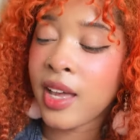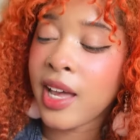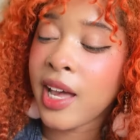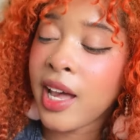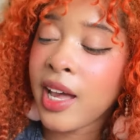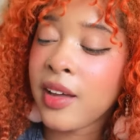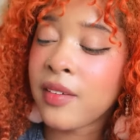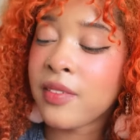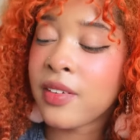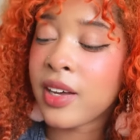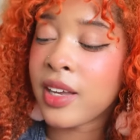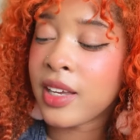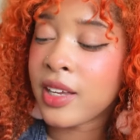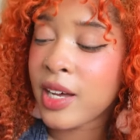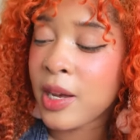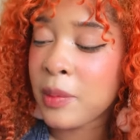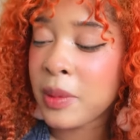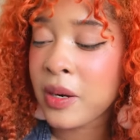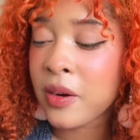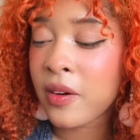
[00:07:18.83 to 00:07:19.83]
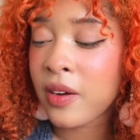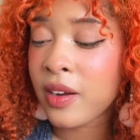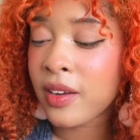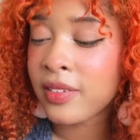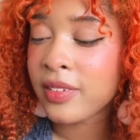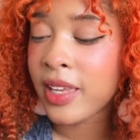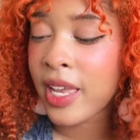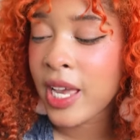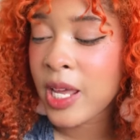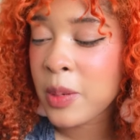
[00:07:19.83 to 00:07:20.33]
Have I come
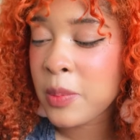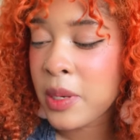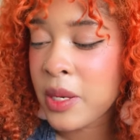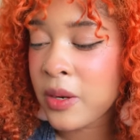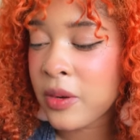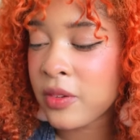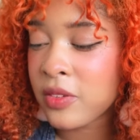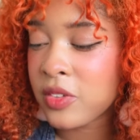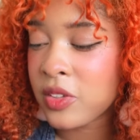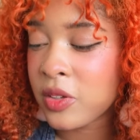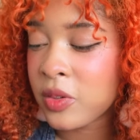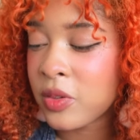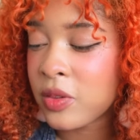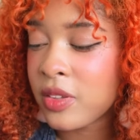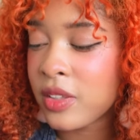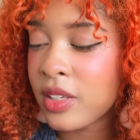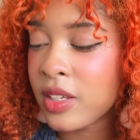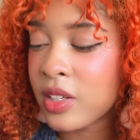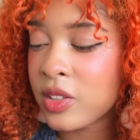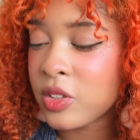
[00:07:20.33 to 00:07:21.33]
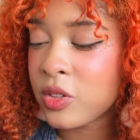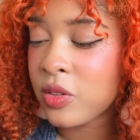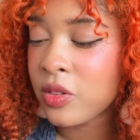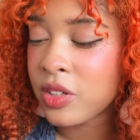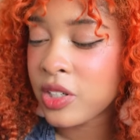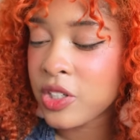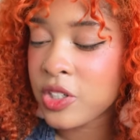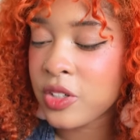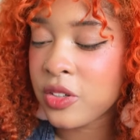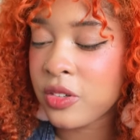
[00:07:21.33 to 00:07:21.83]
across animators using
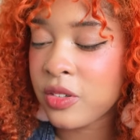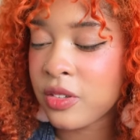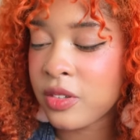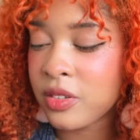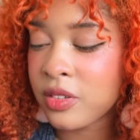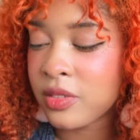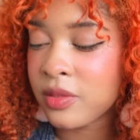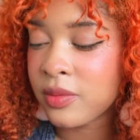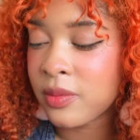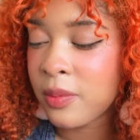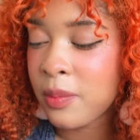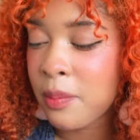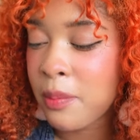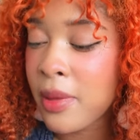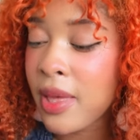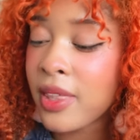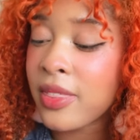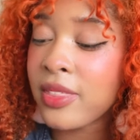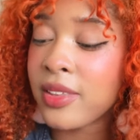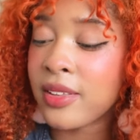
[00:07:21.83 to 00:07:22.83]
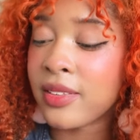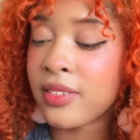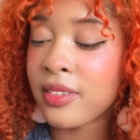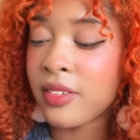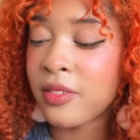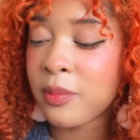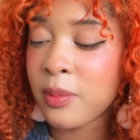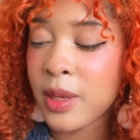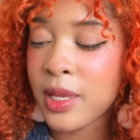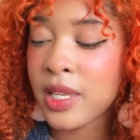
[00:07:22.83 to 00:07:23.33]
traditional methods
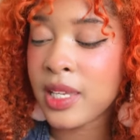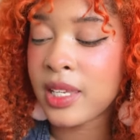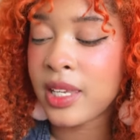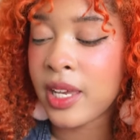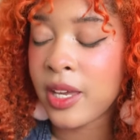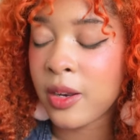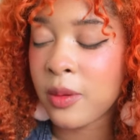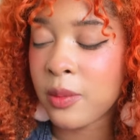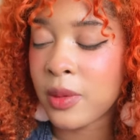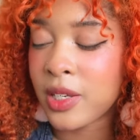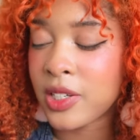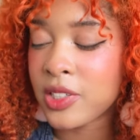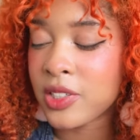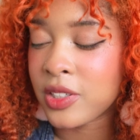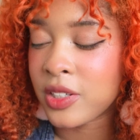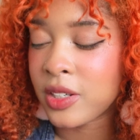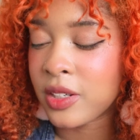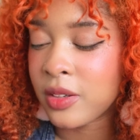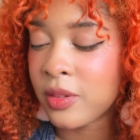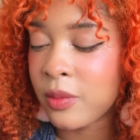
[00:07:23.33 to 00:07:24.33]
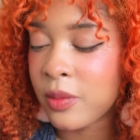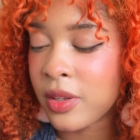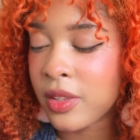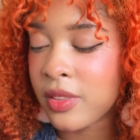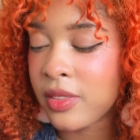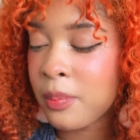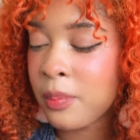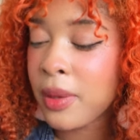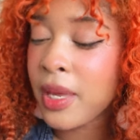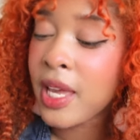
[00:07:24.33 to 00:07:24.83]
of making animation
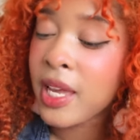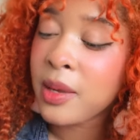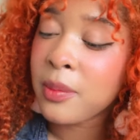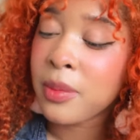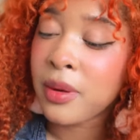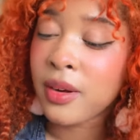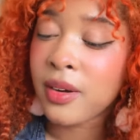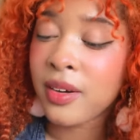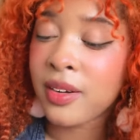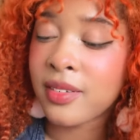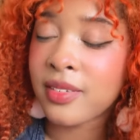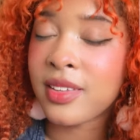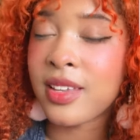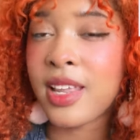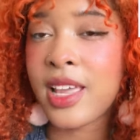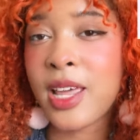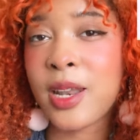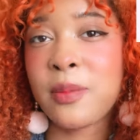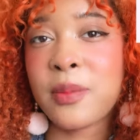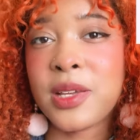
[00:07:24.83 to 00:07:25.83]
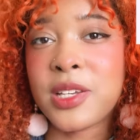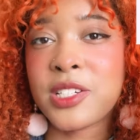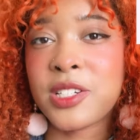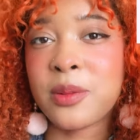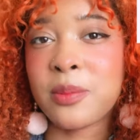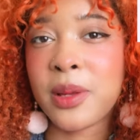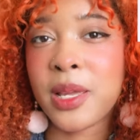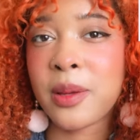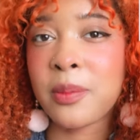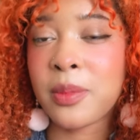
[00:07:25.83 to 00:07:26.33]
with peg bars and
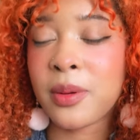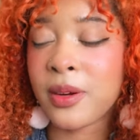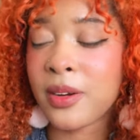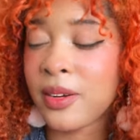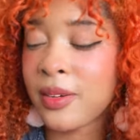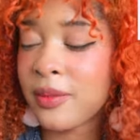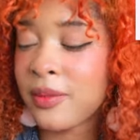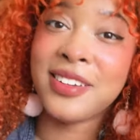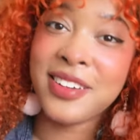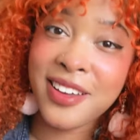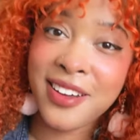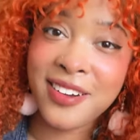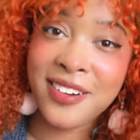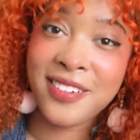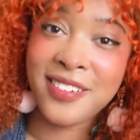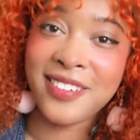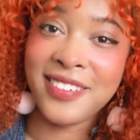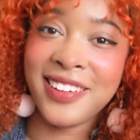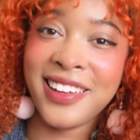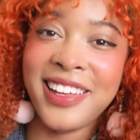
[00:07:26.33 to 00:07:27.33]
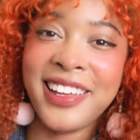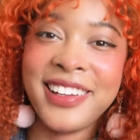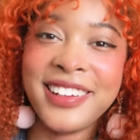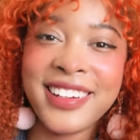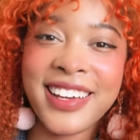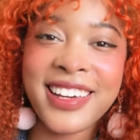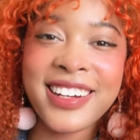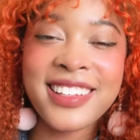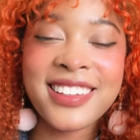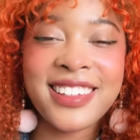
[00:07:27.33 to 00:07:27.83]
animation paper? No,
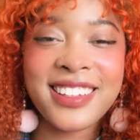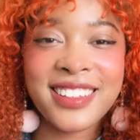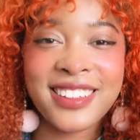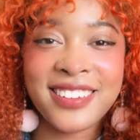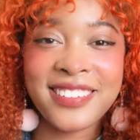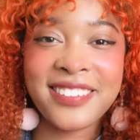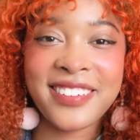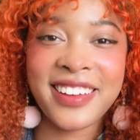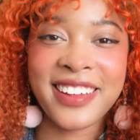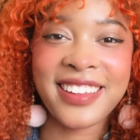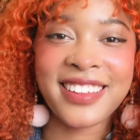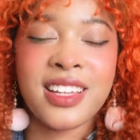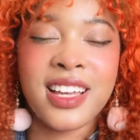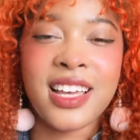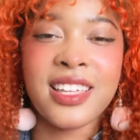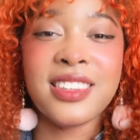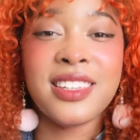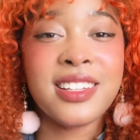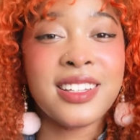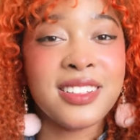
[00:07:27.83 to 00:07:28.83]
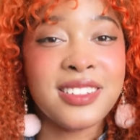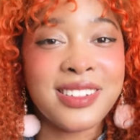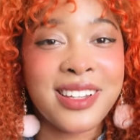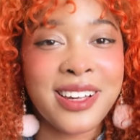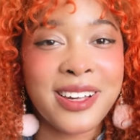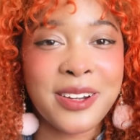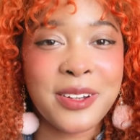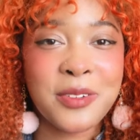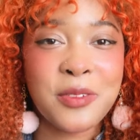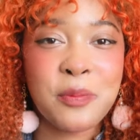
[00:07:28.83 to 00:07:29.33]
not in the US. I think a
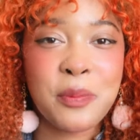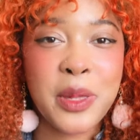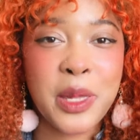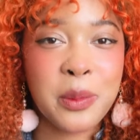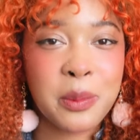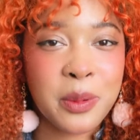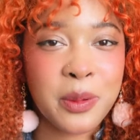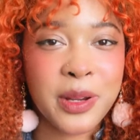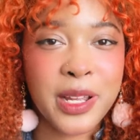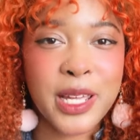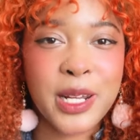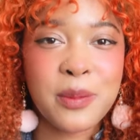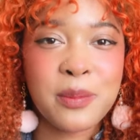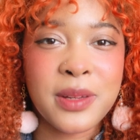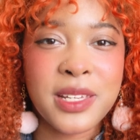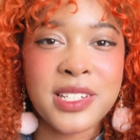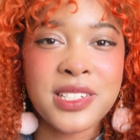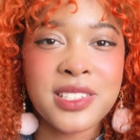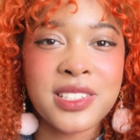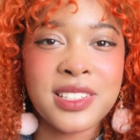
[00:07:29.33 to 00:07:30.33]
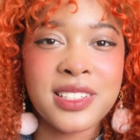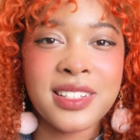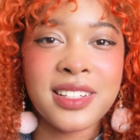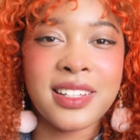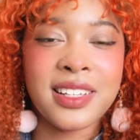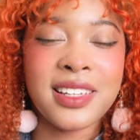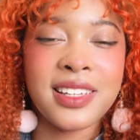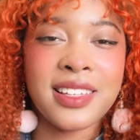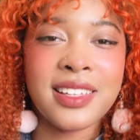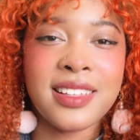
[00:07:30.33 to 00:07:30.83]
lot of paper animation
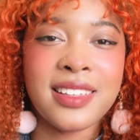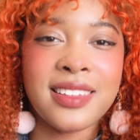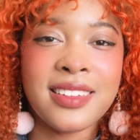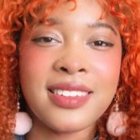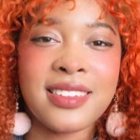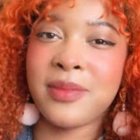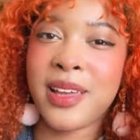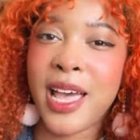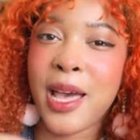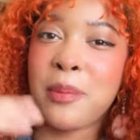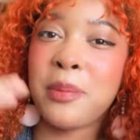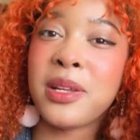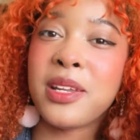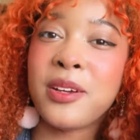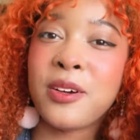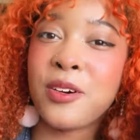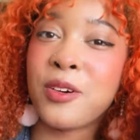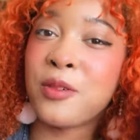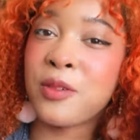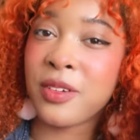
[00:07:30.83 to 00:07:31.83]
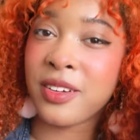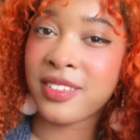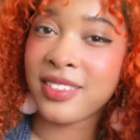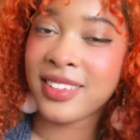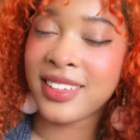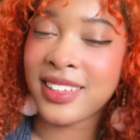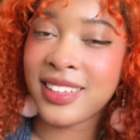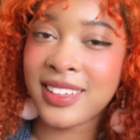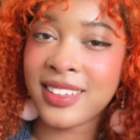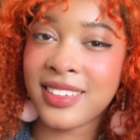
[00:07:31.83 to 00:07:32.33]
is happening
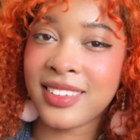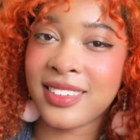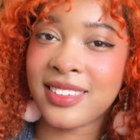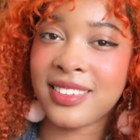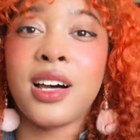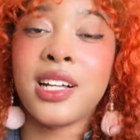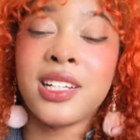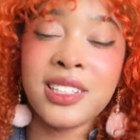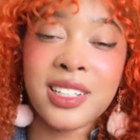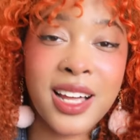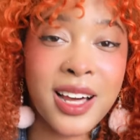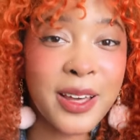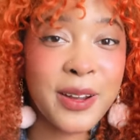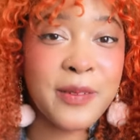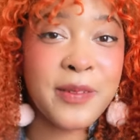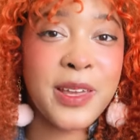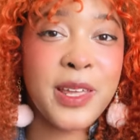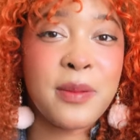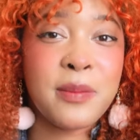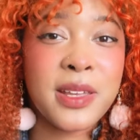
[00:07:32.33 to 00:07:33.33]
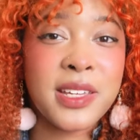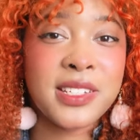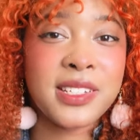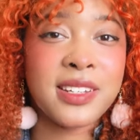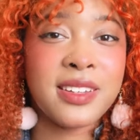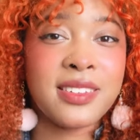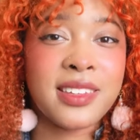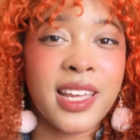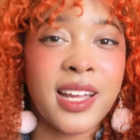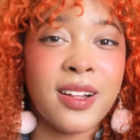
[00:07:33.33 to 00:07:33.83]
overseas. A lot of
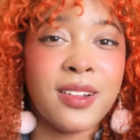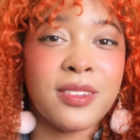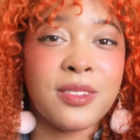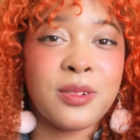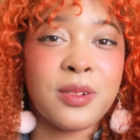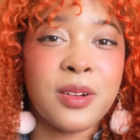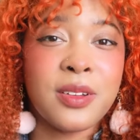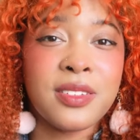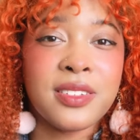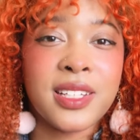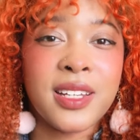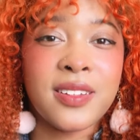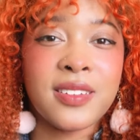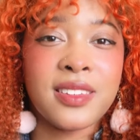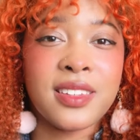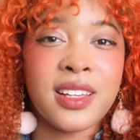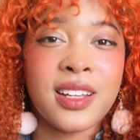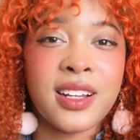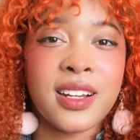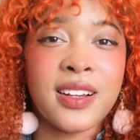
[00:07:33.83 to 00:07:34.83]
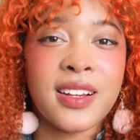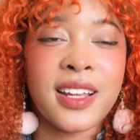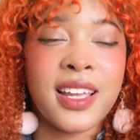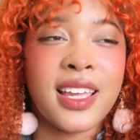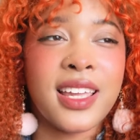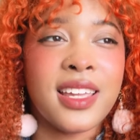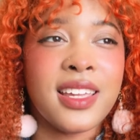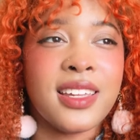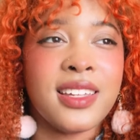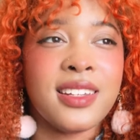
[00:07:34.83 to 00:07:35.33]
animation is outsourced out there,
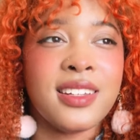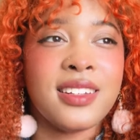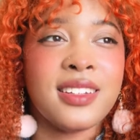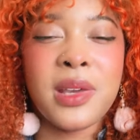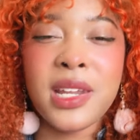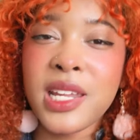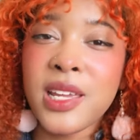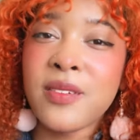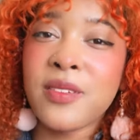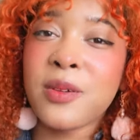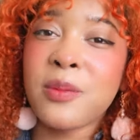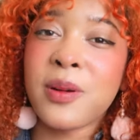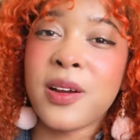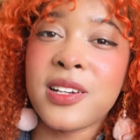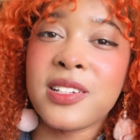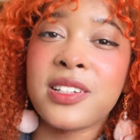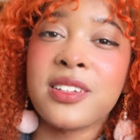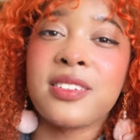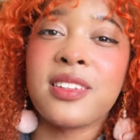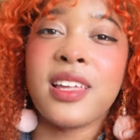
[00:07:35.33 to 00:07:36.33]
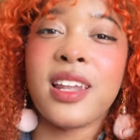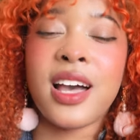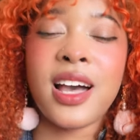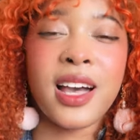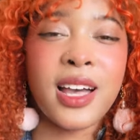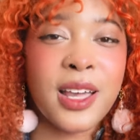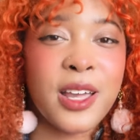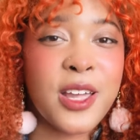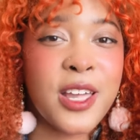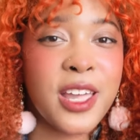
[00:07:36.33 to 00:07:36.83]
and many of the projects that
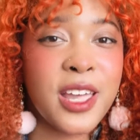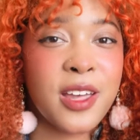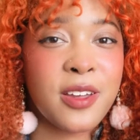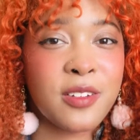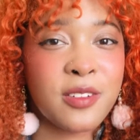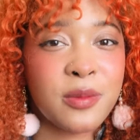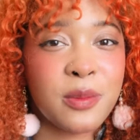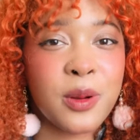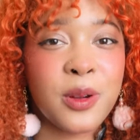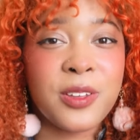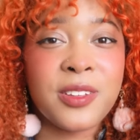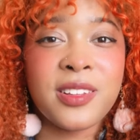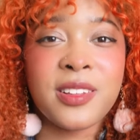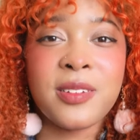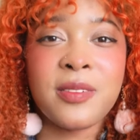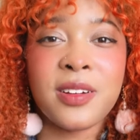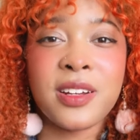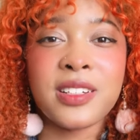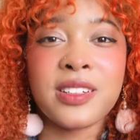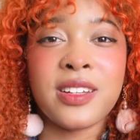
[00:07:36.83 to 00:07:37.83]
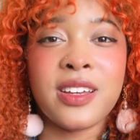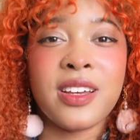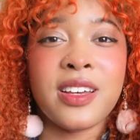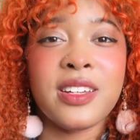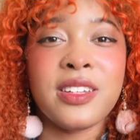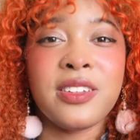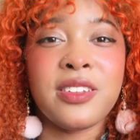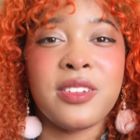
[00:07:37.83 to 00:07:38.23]
I have personally worked on